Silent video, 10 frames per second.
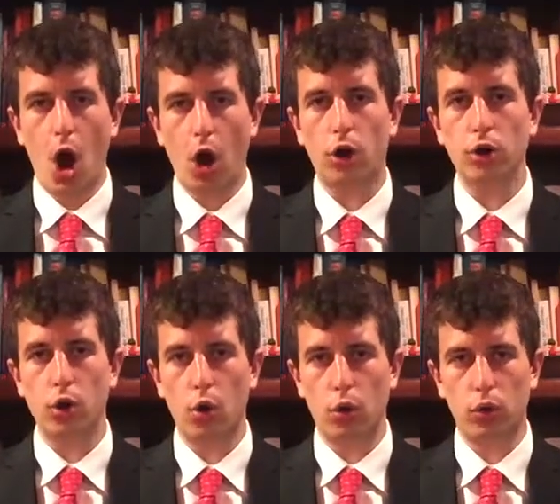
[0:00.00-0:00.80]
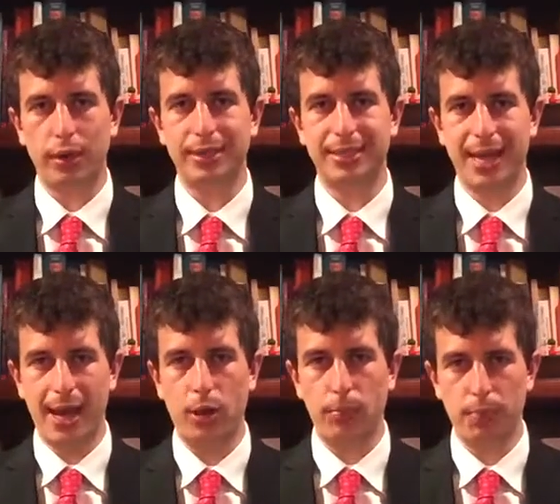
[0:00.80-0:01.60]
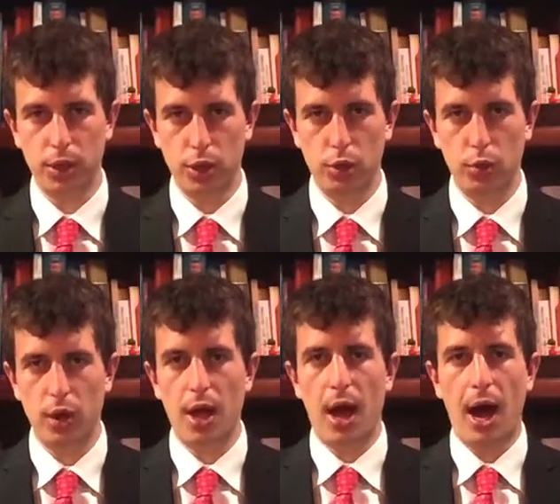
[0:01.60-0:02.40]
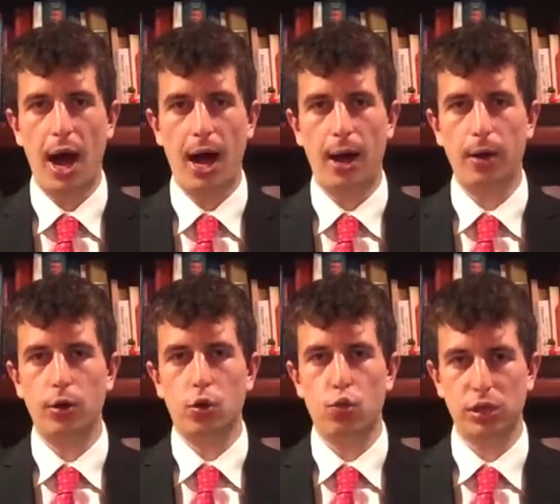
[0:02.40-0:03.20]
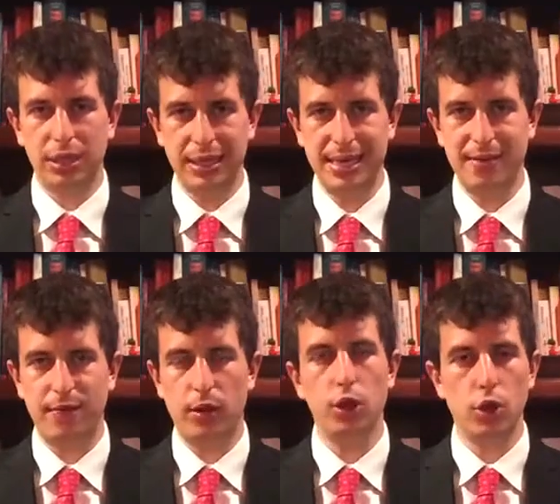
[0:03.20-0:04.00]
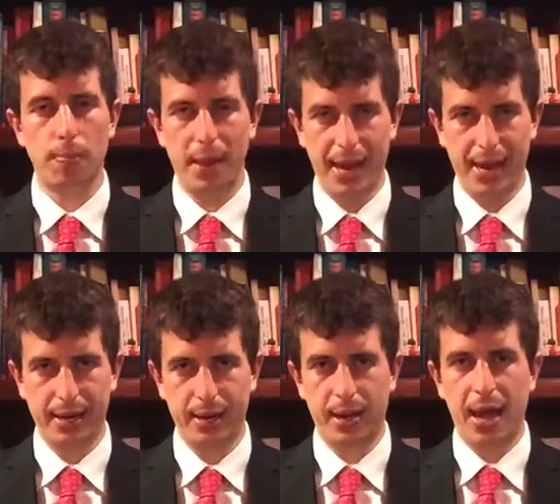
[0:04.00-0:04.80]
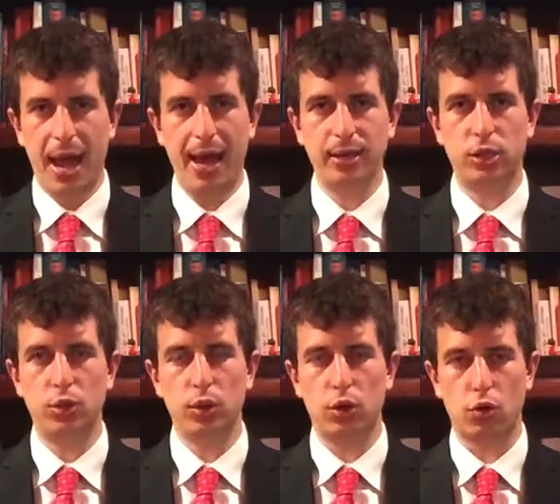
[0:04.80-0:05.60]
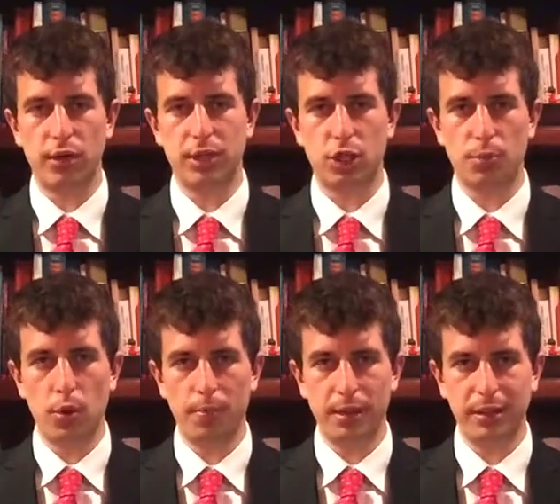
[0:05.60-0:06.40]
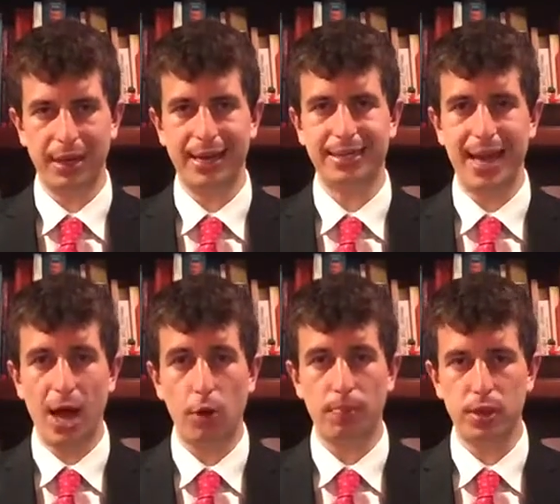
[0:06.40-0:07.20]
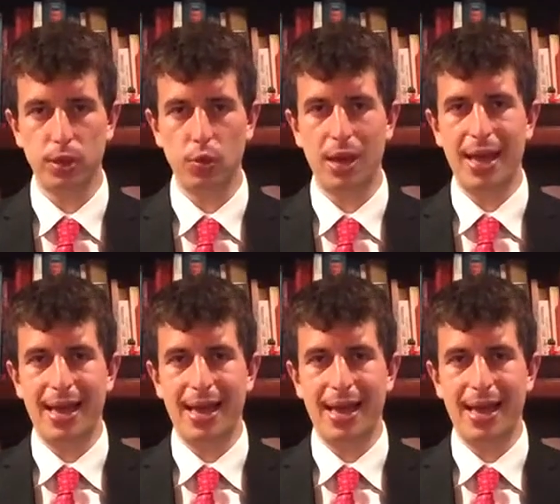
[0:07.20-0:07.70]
Our goal is to help you uh, relieve your pain and to increase your mobility and to help you